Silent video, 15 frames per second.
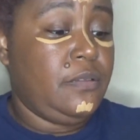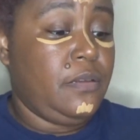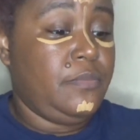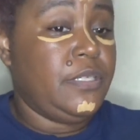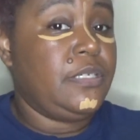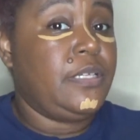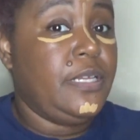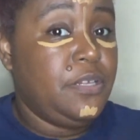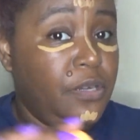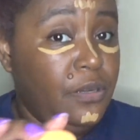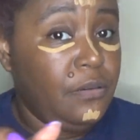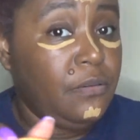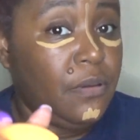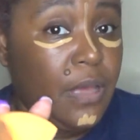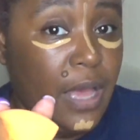I'm just letting you
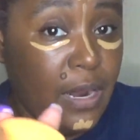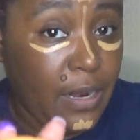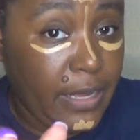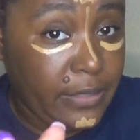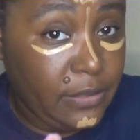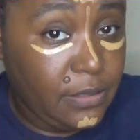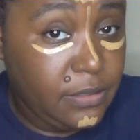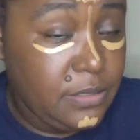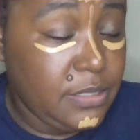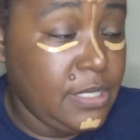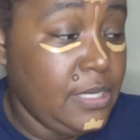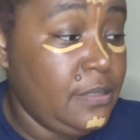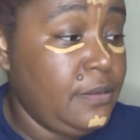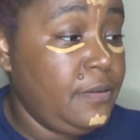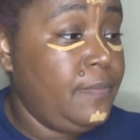know, I like the
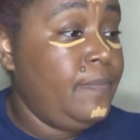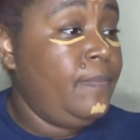concealer.